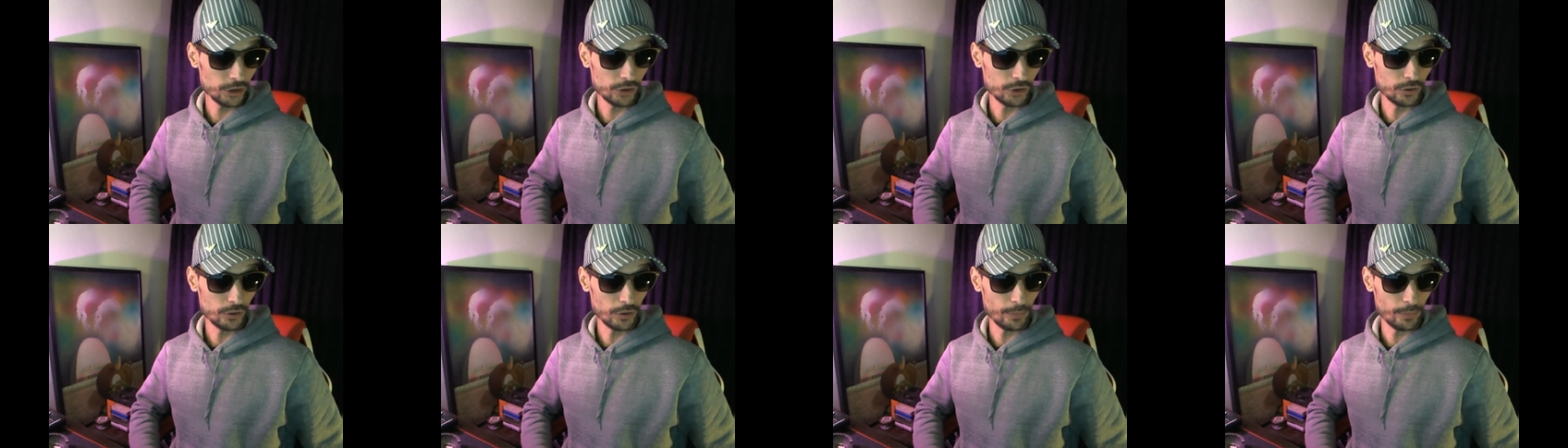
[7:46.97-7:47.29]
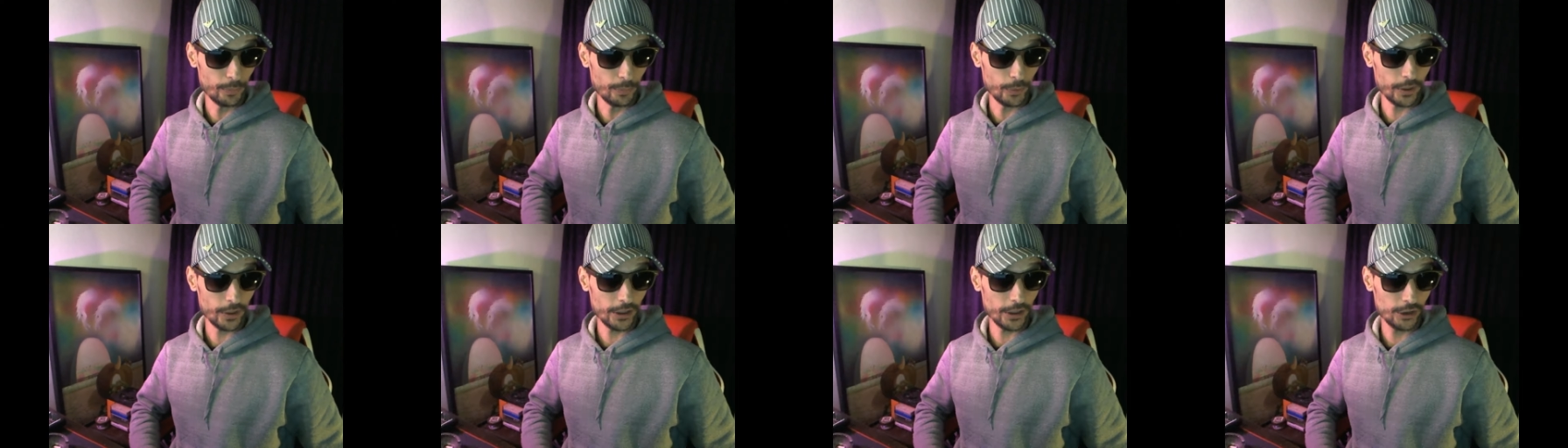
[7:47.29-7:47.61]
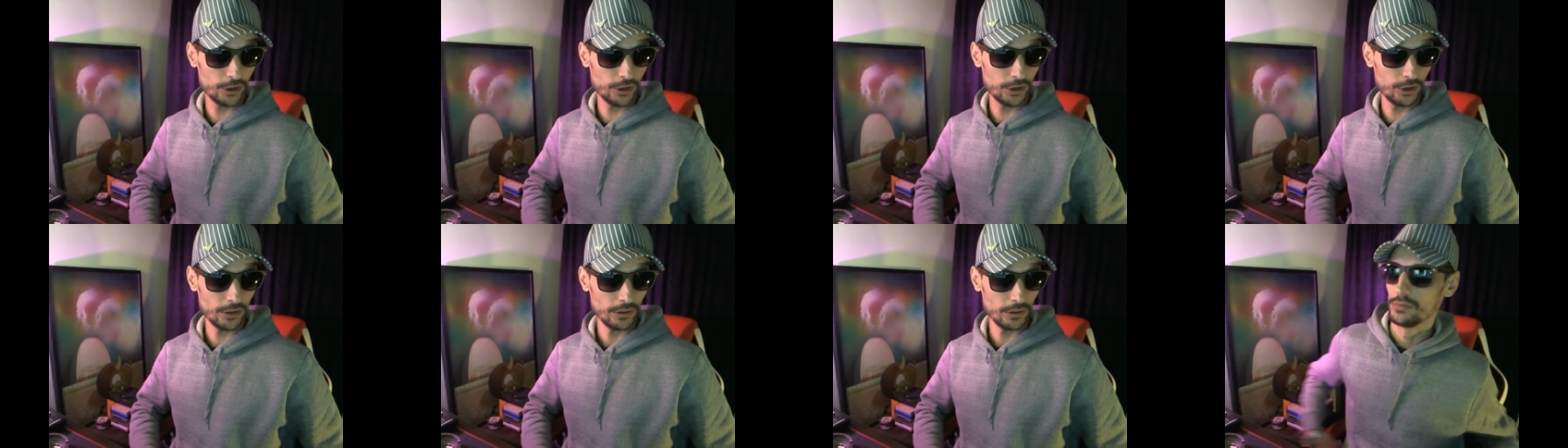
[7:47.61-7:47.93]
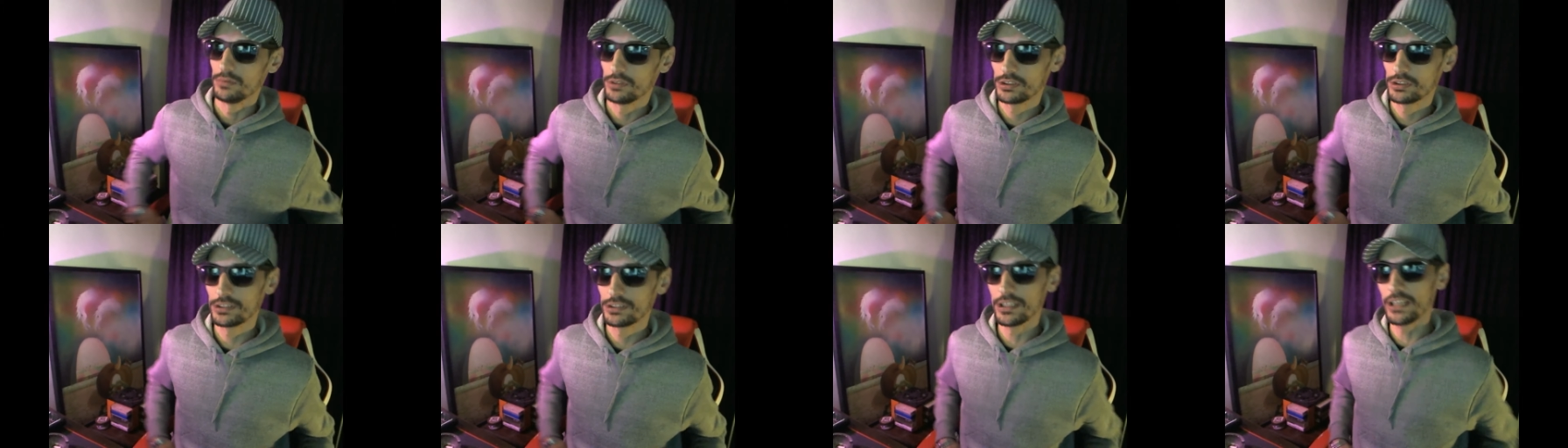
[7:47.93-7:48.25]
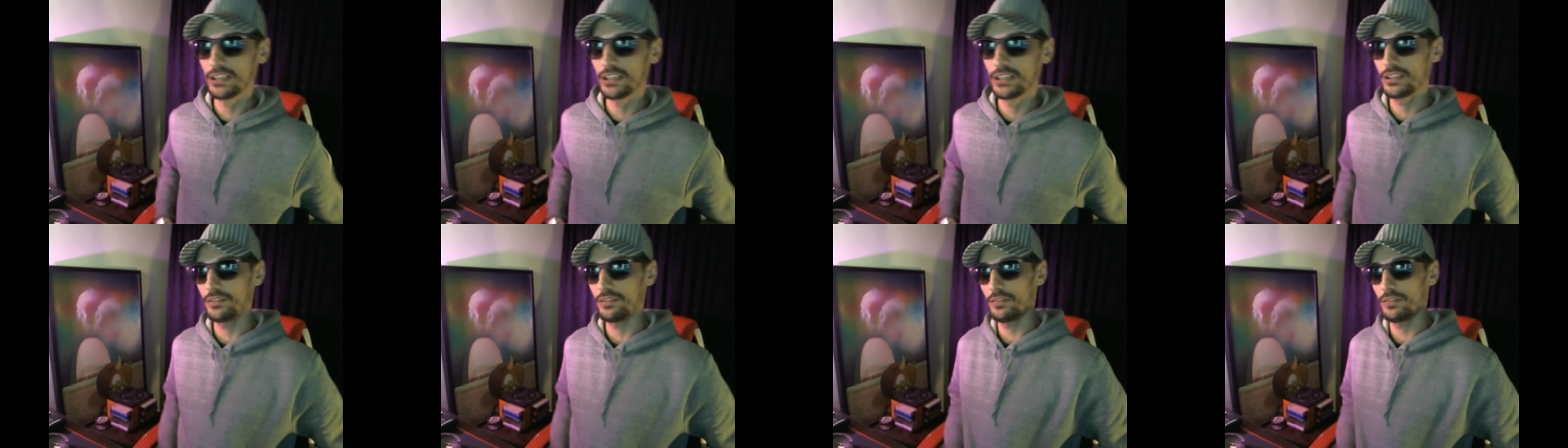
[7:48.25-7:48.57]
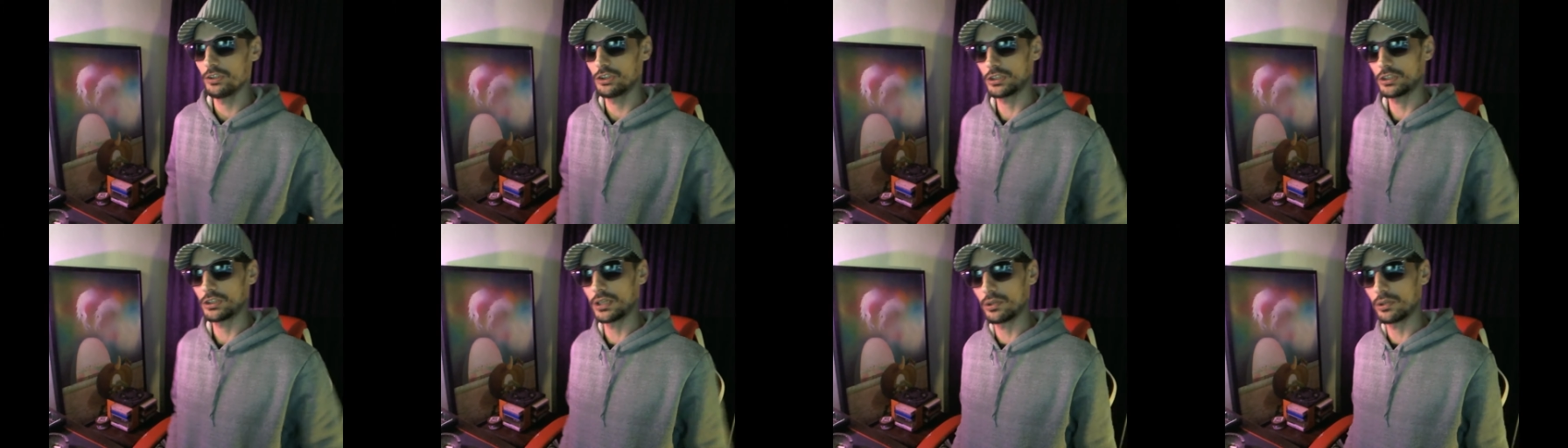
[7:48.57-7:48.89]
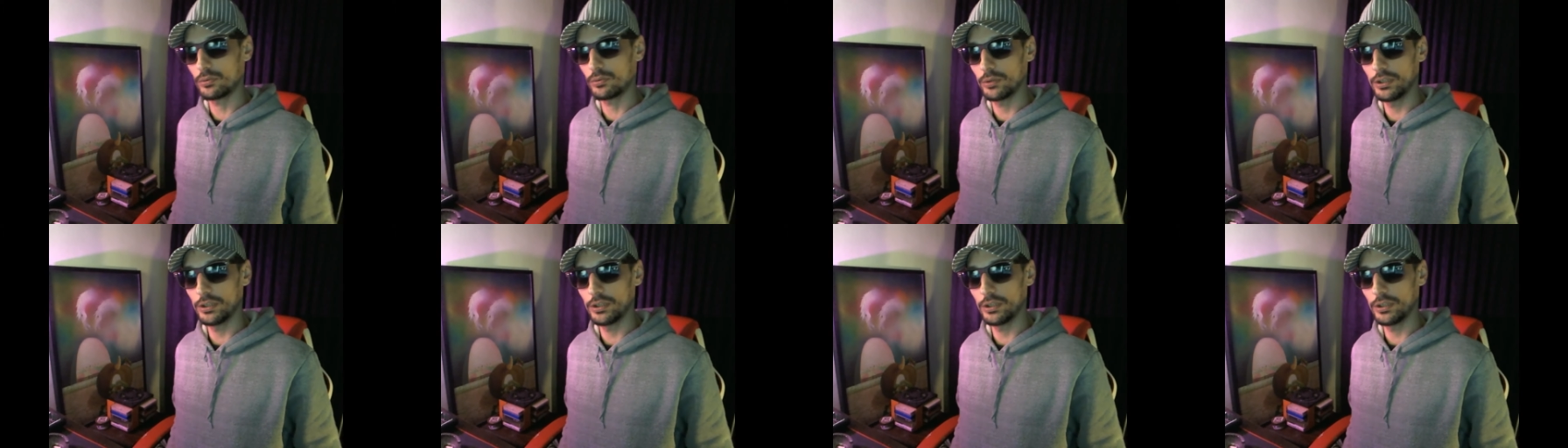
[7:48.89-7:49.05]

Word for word: korporacijo, znate već kako